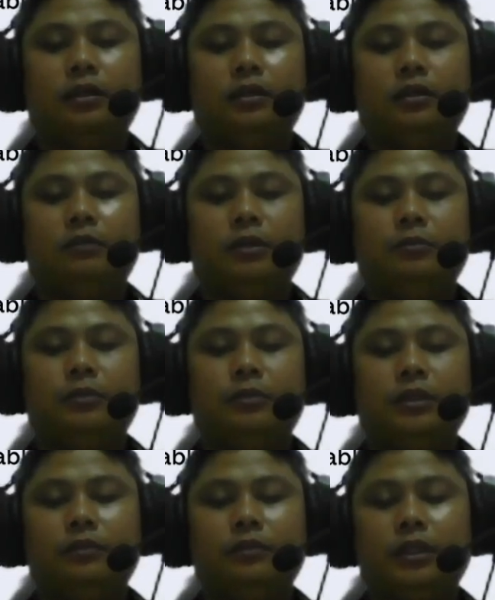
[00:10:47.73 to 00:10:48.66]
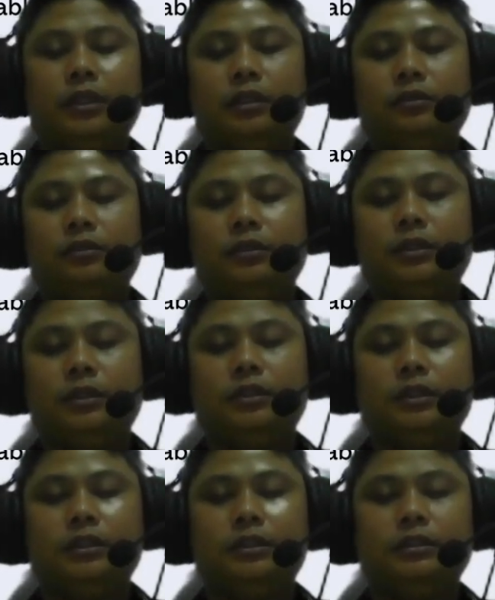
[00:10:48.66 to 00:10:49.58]
or maybe we can know this is
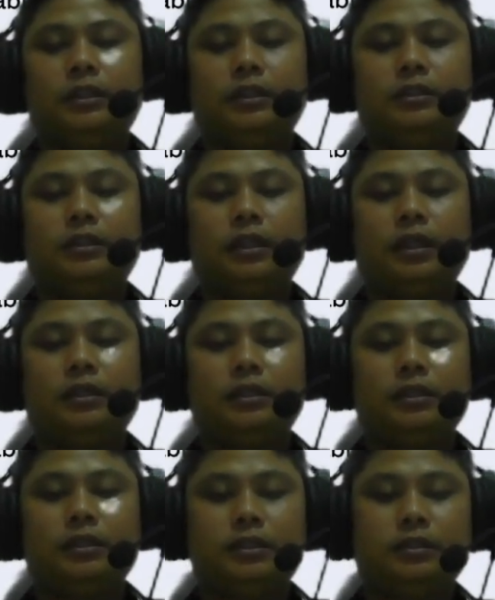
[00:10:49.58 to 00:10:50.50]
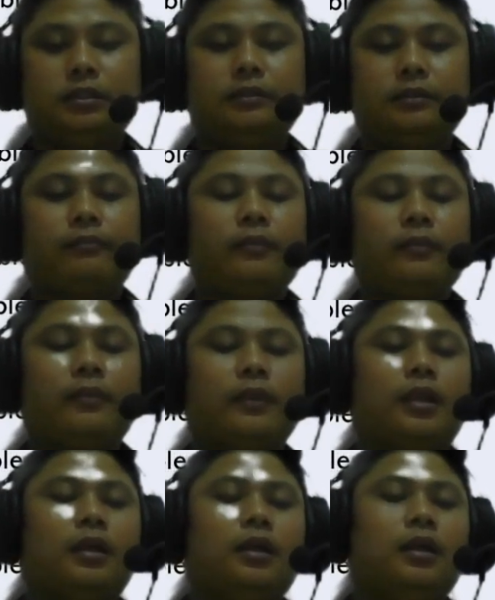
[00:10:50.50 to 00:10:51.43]
a data analysis.
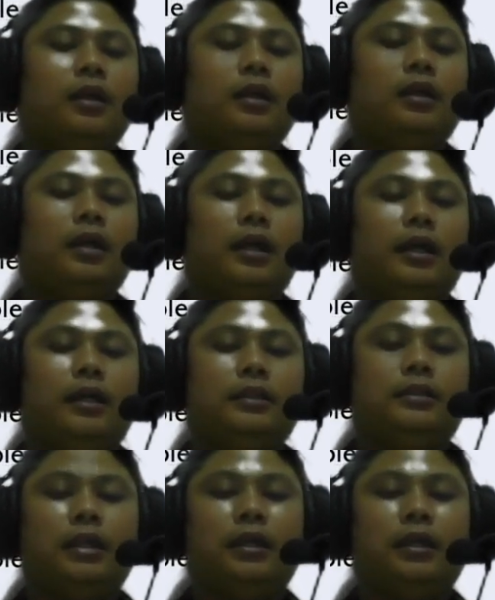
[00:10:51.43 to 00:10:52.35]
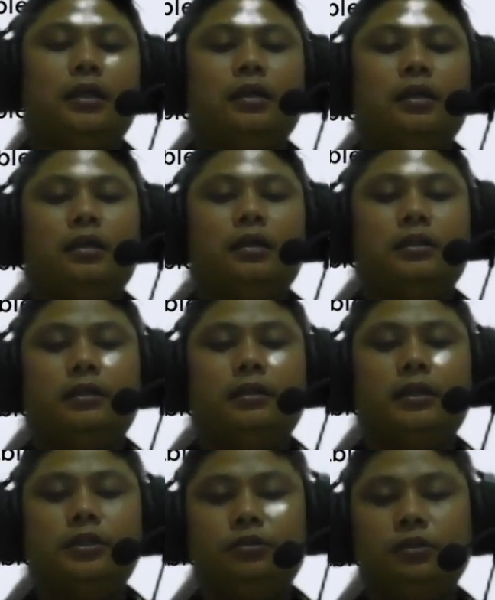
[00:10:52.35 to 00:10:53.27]
And the
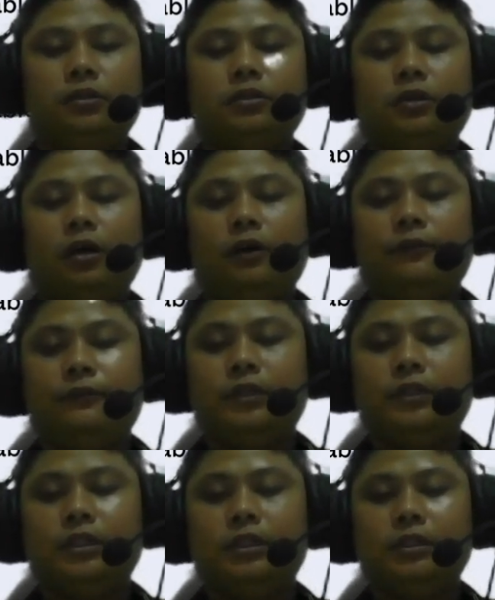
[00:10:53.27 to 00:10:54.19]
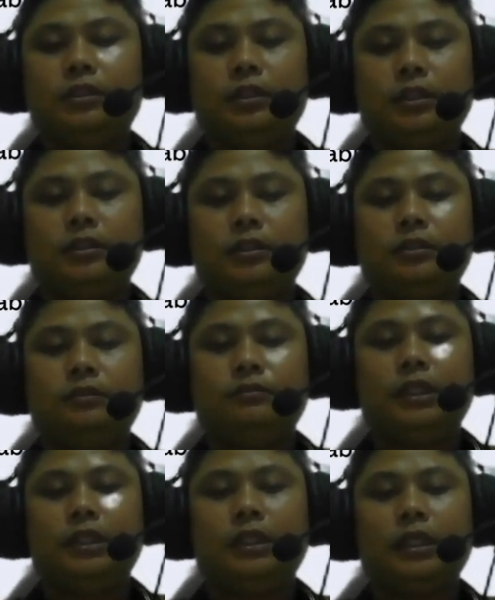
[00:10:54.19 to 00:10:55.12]
result of this result,
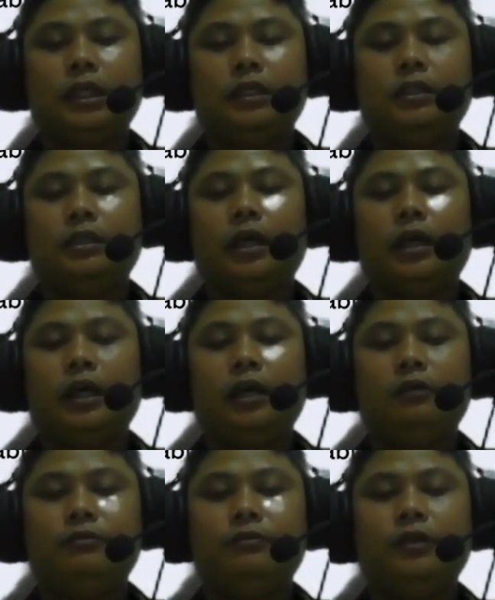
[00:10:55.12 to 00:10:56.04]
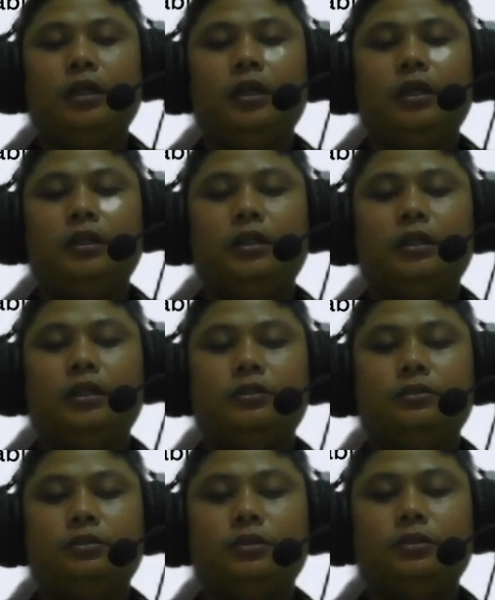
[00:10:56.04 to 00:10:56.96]
we can have the
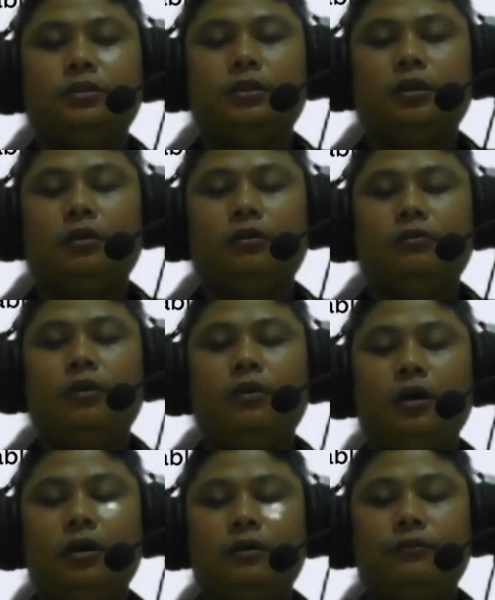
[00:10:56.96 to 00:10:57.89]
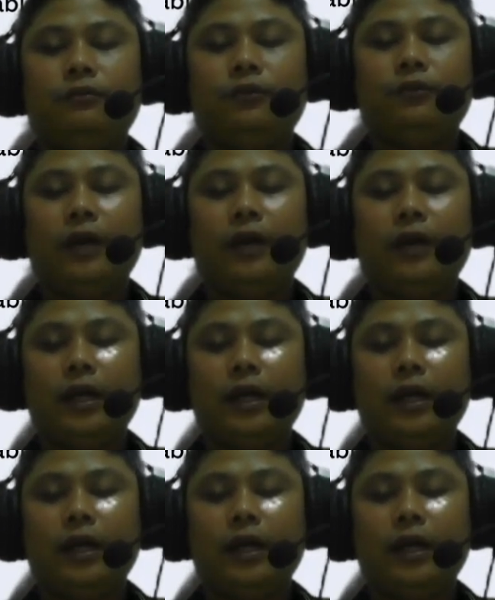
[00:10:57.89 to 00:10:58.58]
result why